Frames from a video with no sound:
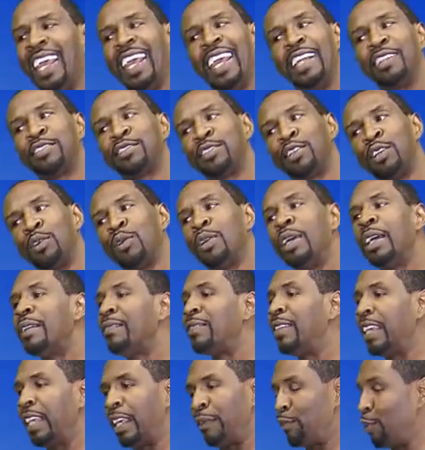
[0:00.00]
And so
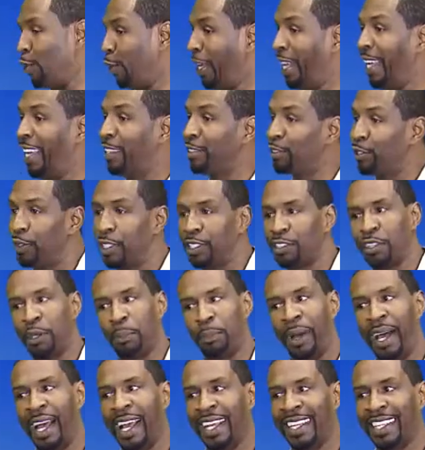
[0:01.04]
if your hands are in your
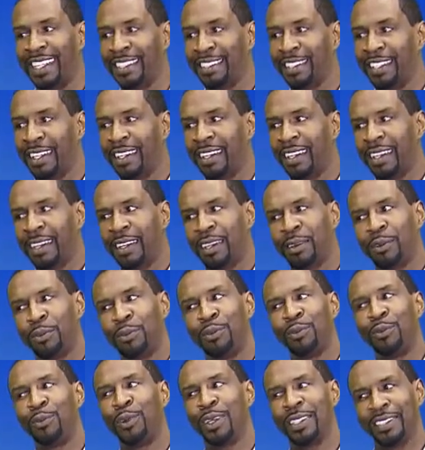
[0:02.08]
pockets,
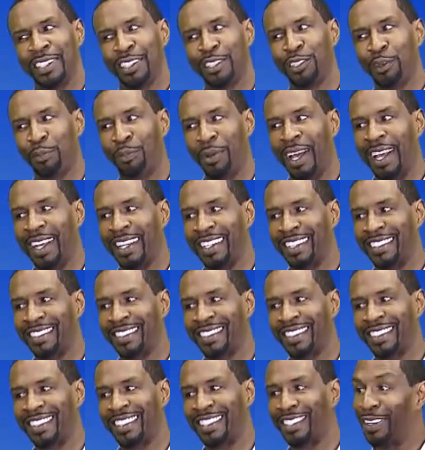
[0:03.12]
what's in your
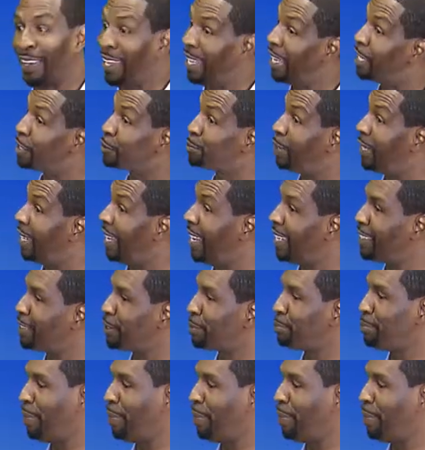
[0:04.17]
pockets? Your hands behind your